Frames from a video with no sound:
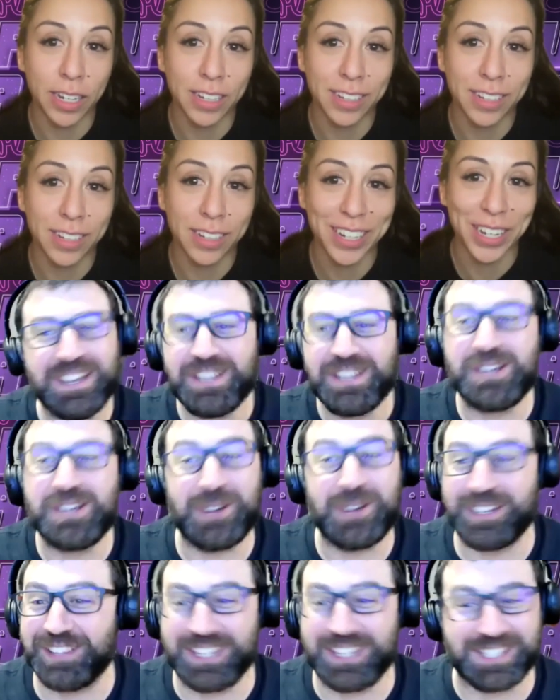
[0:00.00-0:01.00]
you
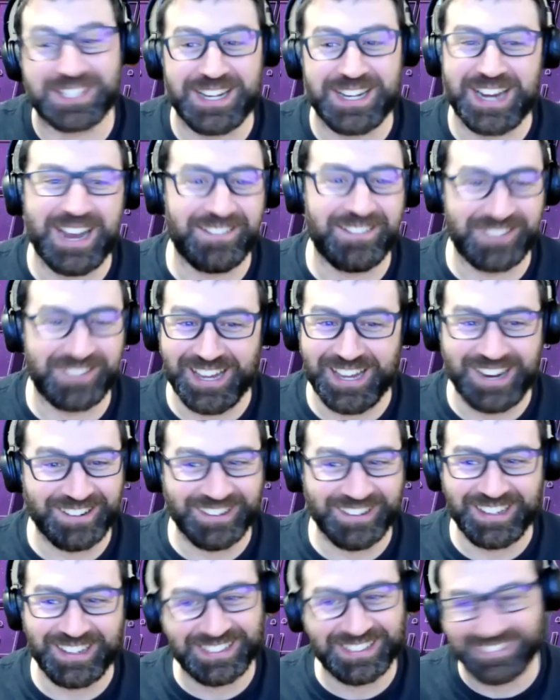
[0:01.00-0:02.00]
quit listening after that,
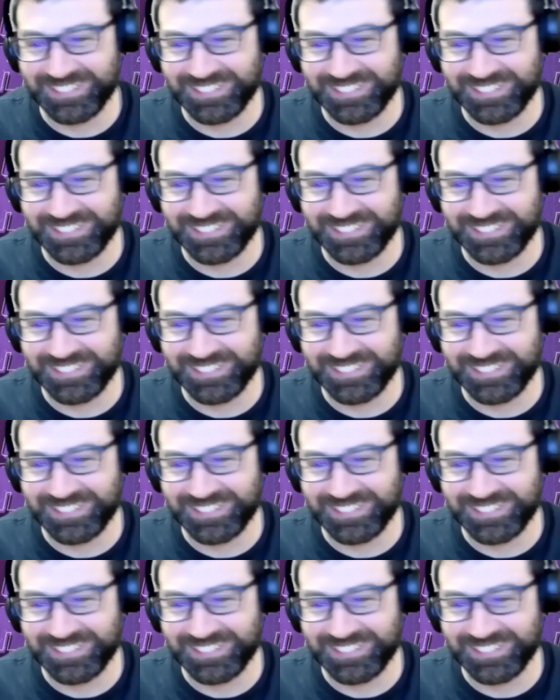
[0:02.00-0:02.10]
right?